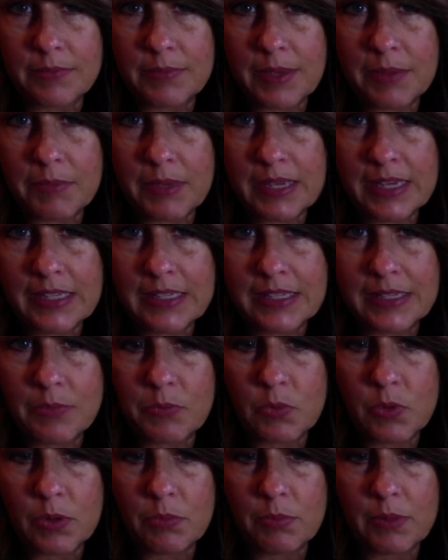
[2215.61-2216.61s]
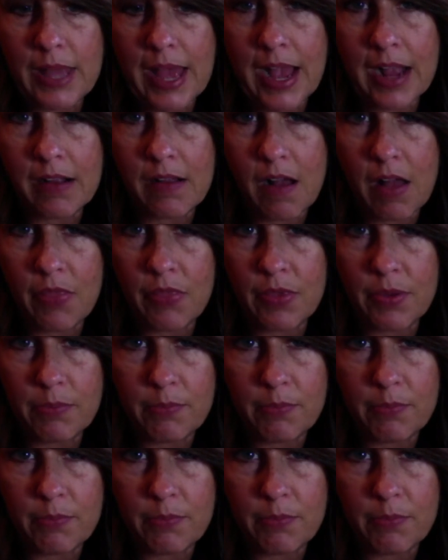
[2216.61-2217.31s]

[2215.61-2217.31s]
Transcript: maybe get some more black on the